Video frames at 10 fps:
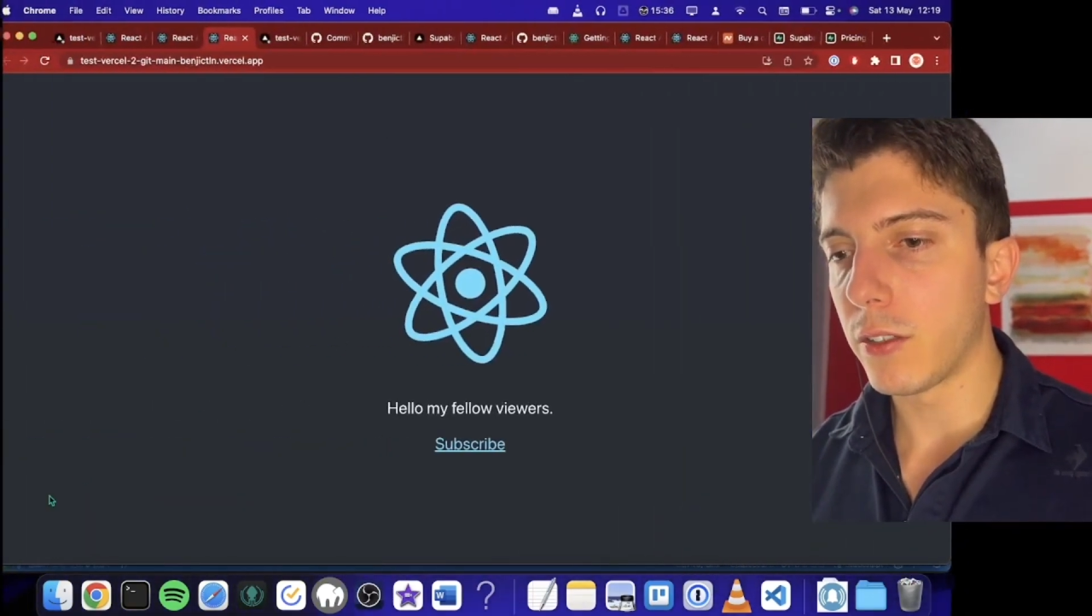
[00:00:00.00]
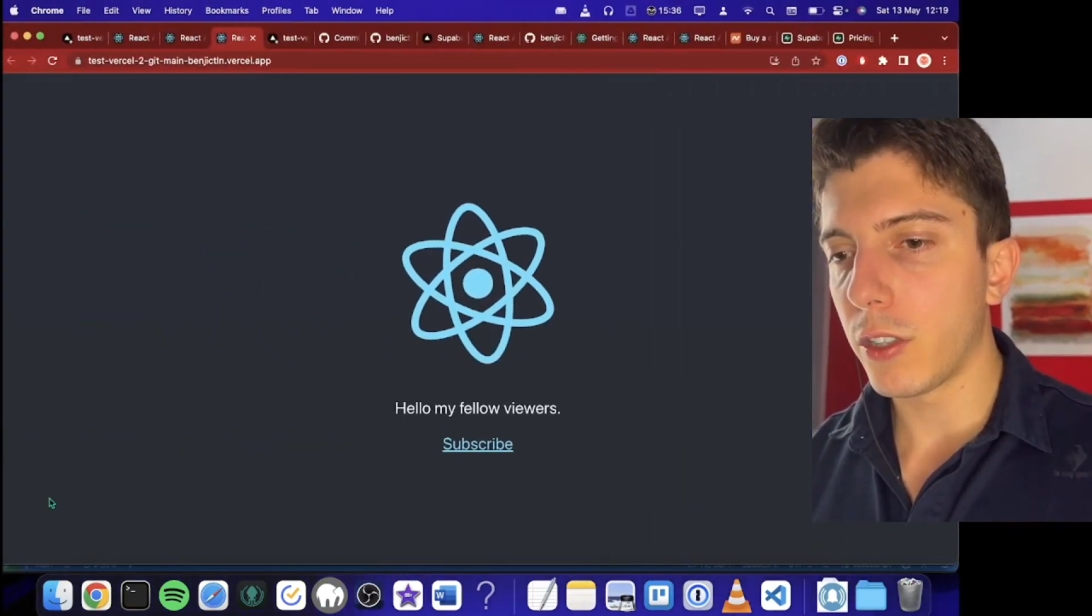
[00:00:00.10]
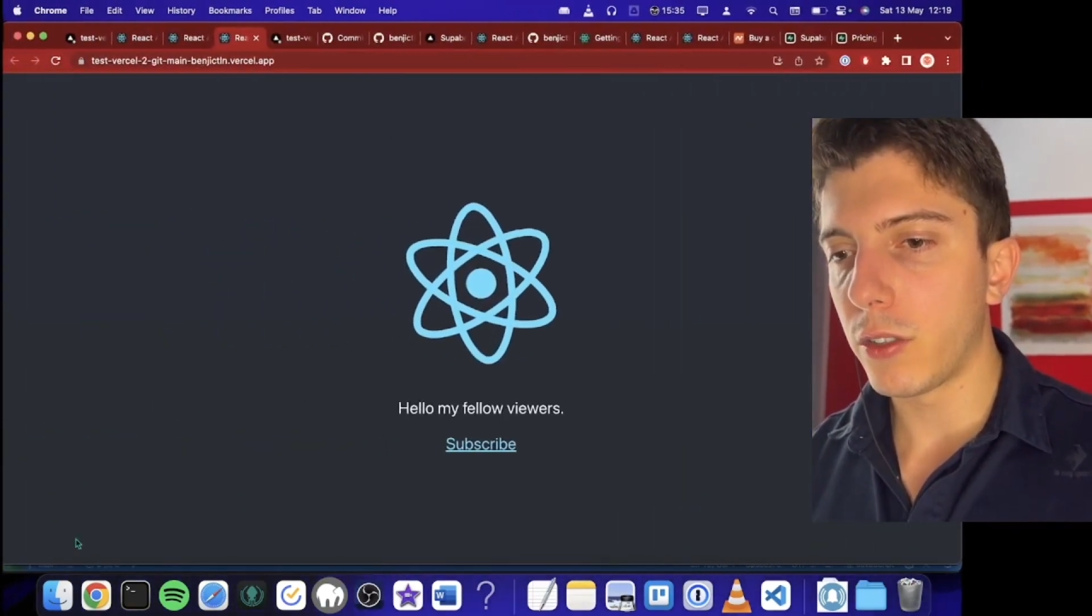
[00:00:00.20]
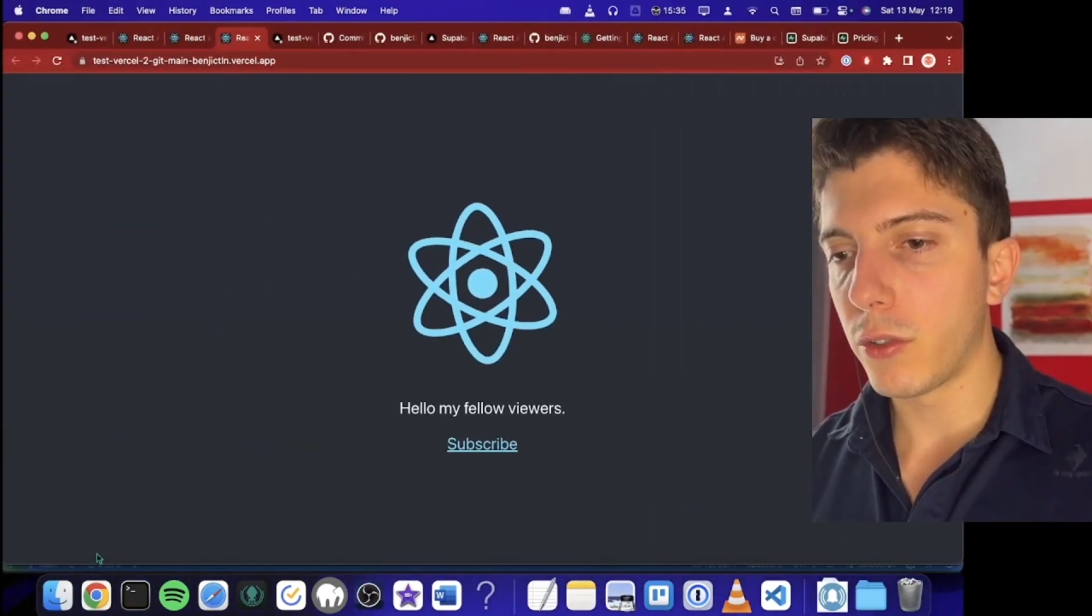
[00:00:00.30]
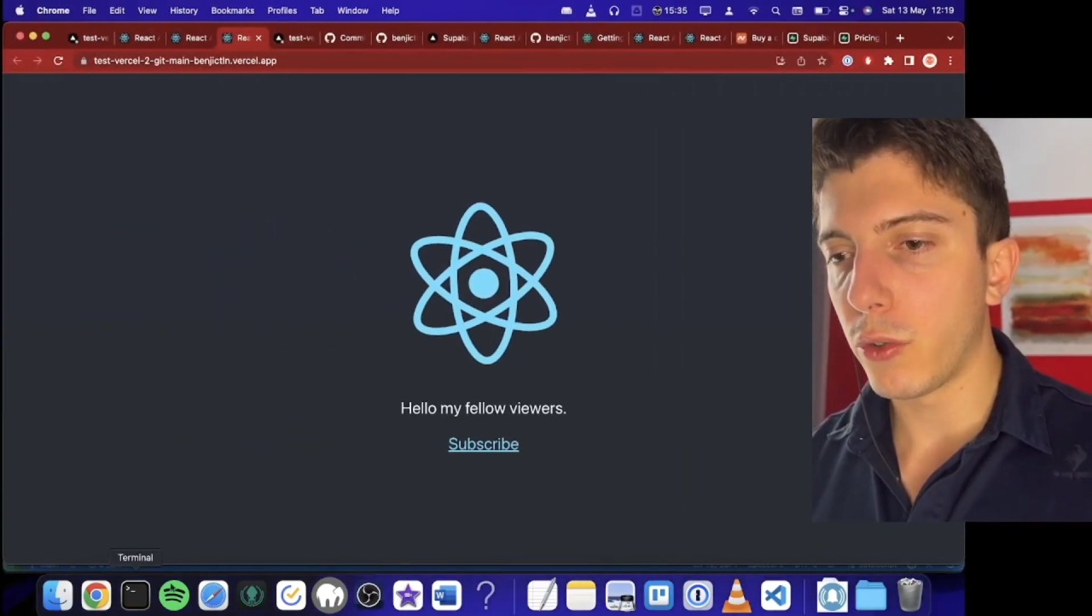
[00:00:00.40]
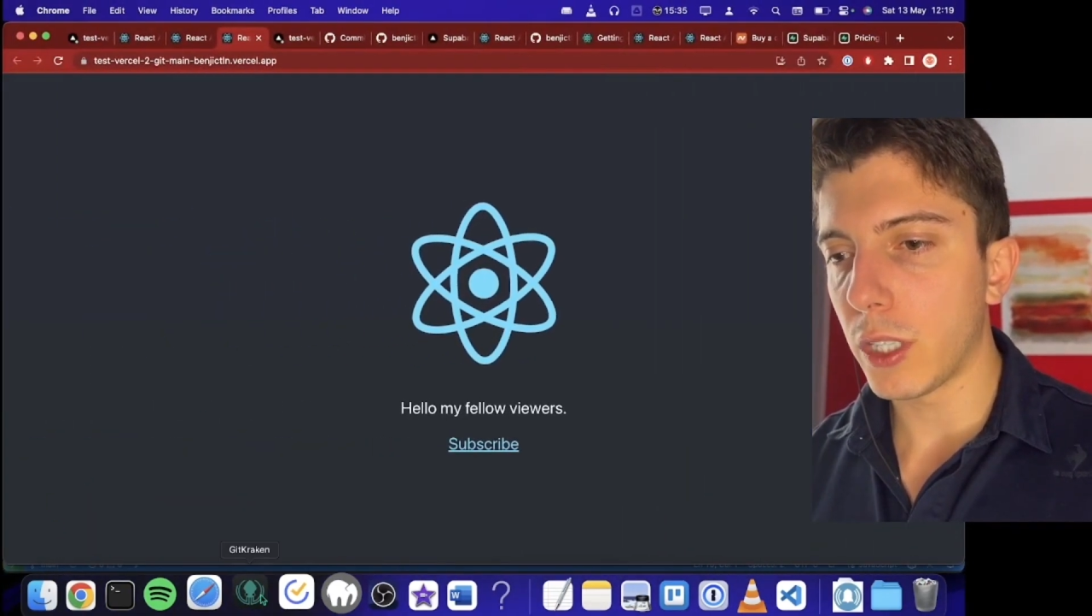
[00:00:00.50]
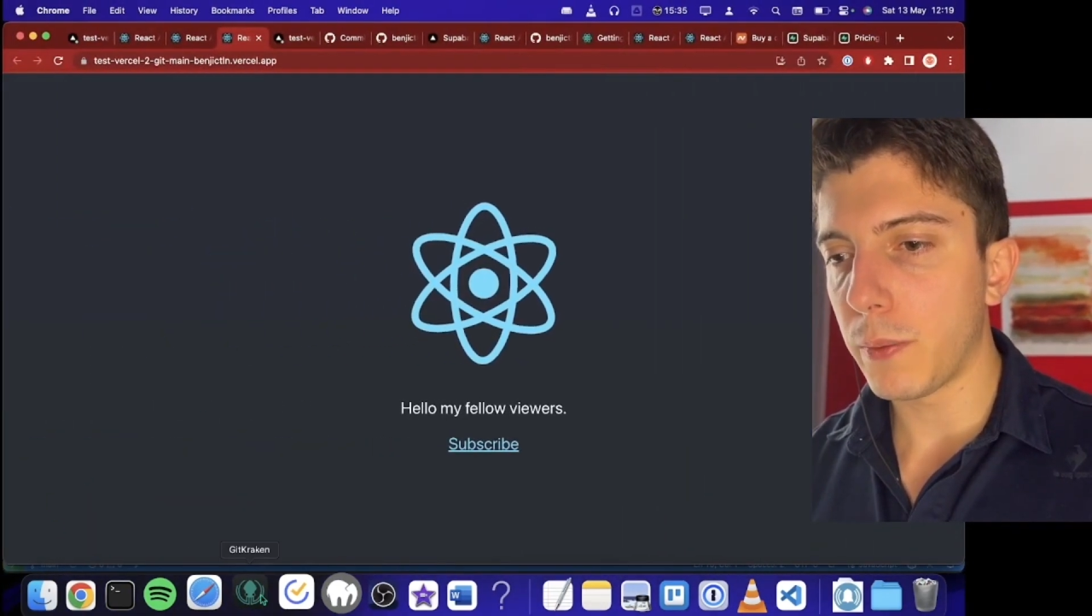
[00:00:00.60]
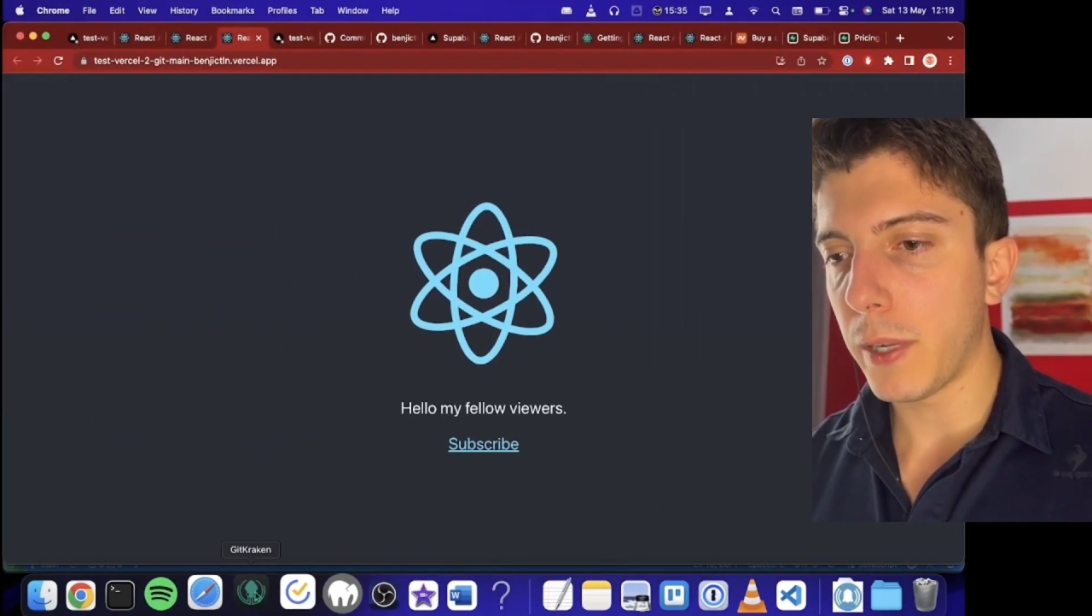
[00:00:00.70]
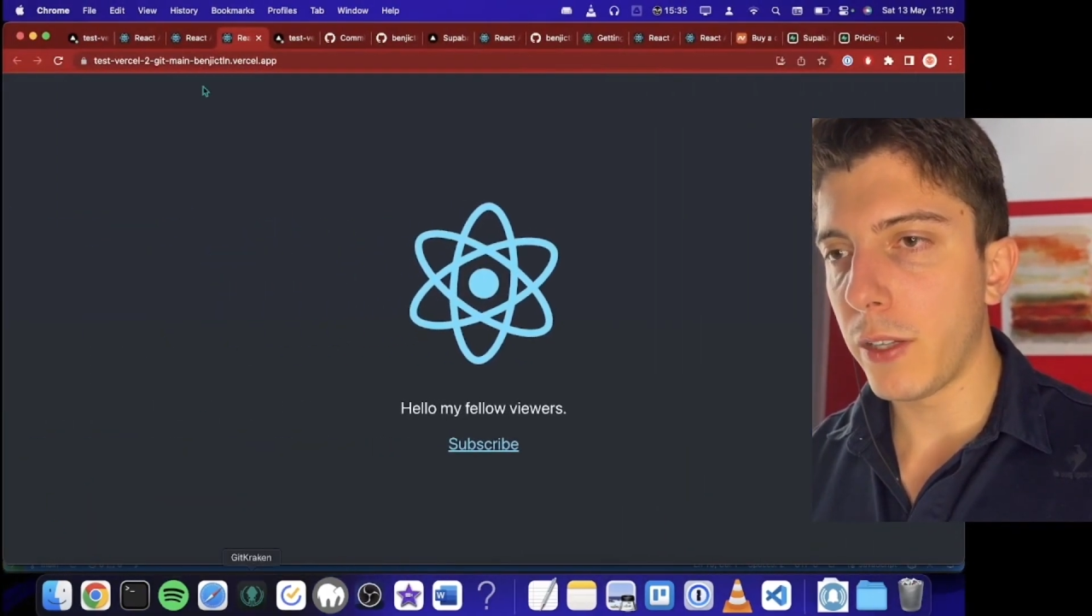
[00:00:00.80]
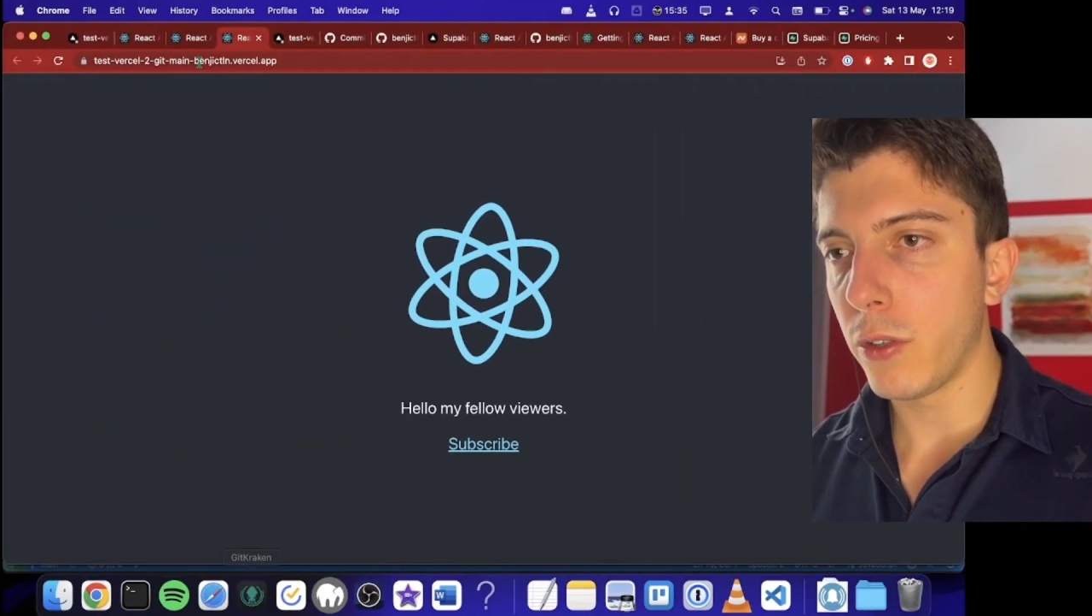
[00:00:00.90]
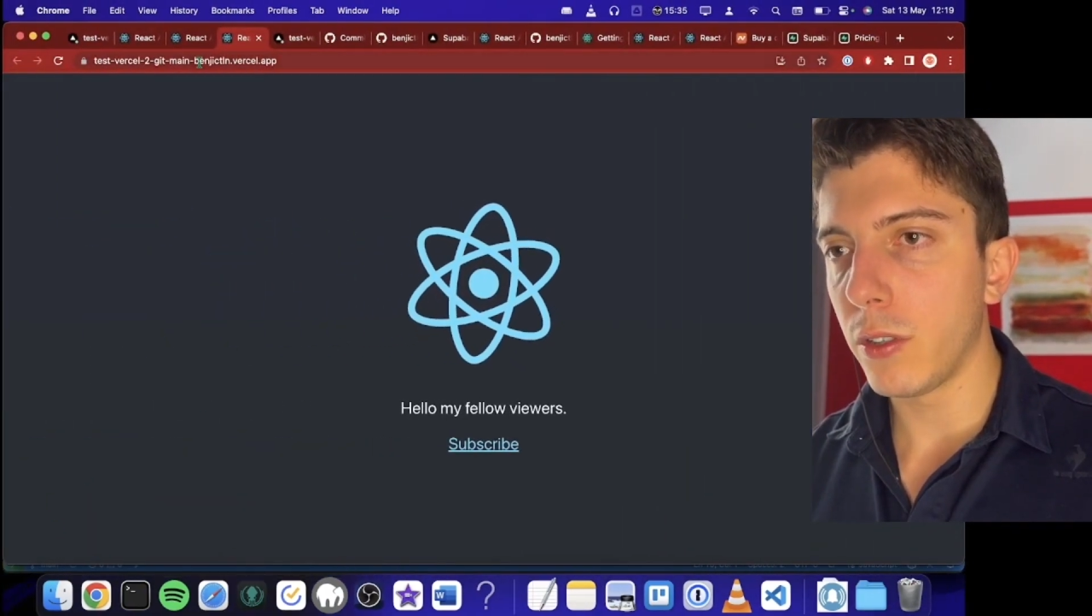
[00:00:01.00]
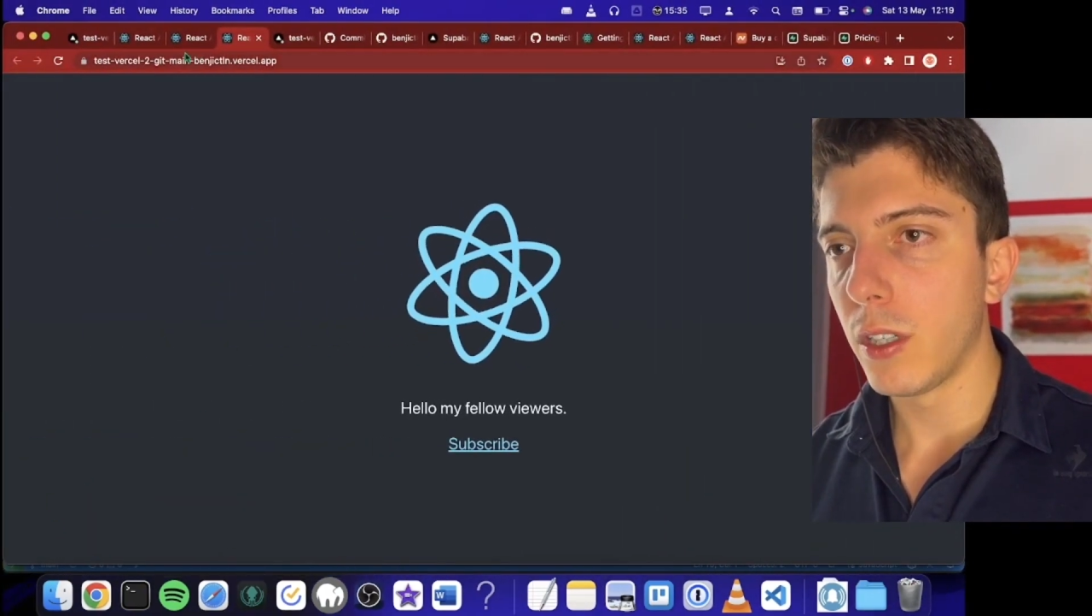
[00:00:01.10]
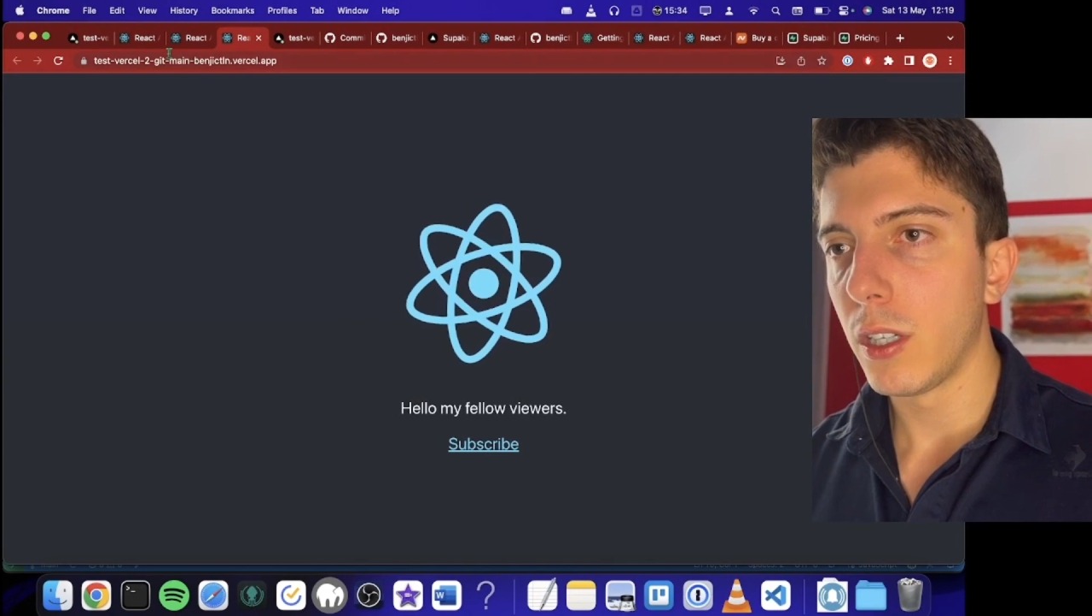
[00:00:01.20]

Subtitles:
just to explain you.